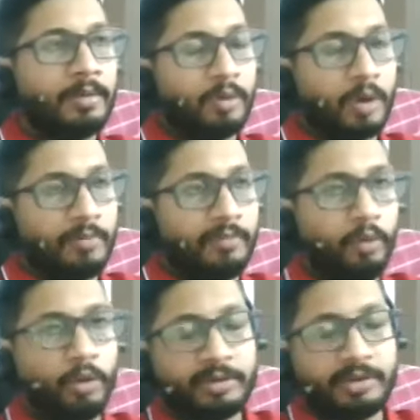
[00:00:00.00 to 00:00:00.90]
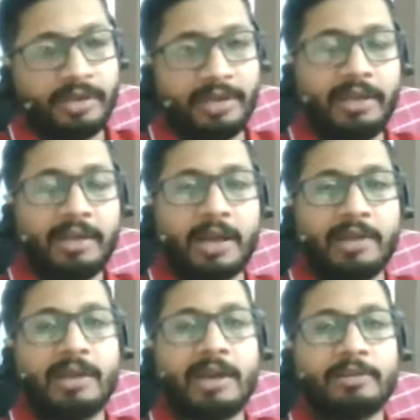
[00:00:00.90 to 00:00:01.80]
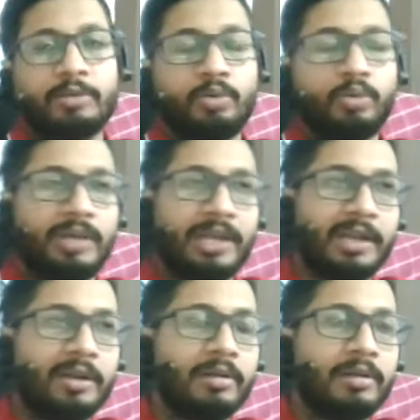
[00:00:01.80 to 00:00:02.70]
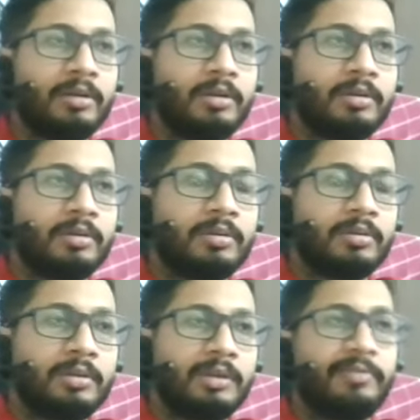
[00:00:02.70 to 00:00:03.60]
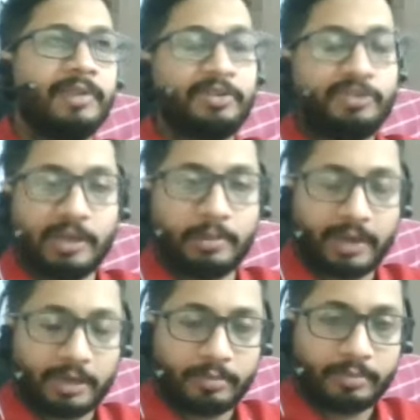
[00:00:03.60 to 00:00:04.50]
on fourth day, I ask you to take differential backup.